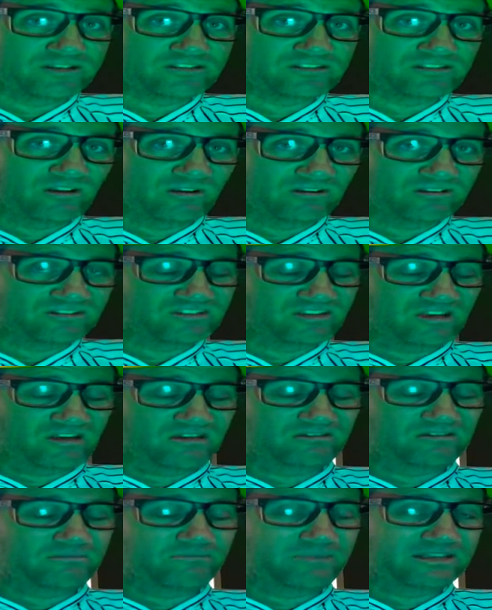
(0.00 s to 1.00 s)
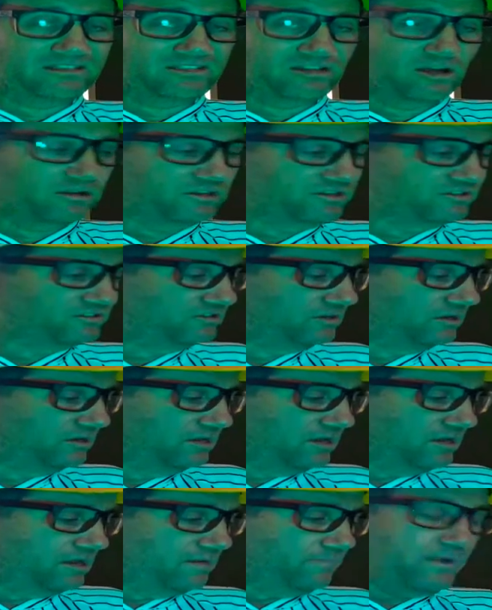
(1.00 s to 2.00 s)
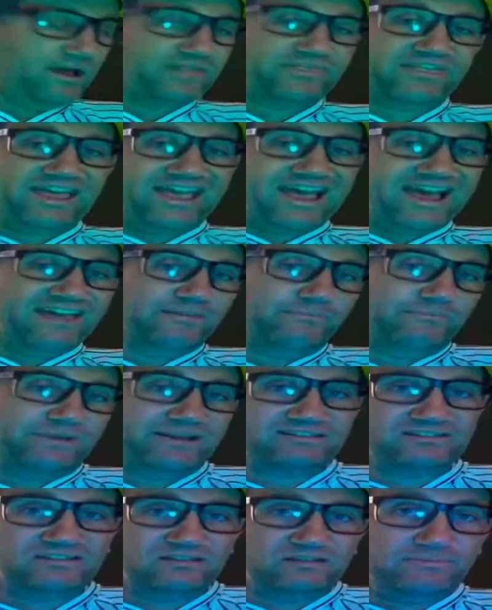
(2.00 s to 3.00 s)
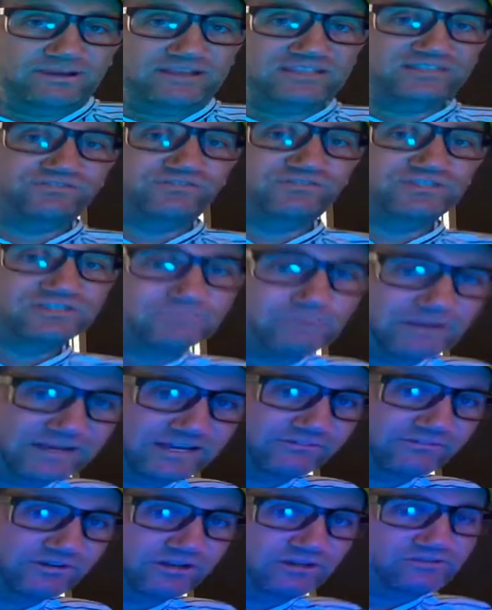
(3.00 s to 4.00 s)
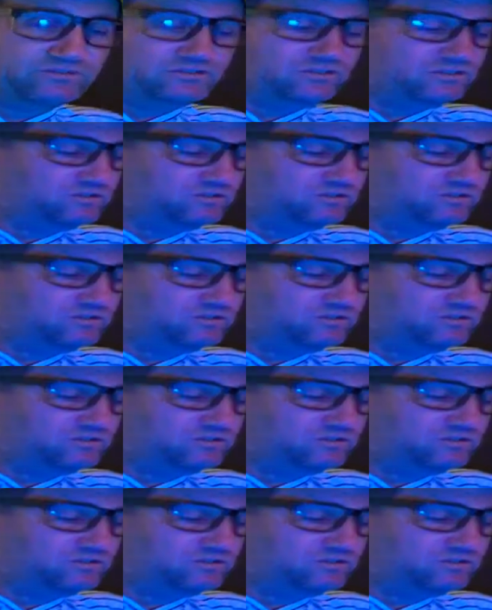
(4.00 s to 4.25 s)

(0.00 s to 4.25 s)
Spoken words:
dollars. So the big dollars, but they are the best of the best for spinning reels,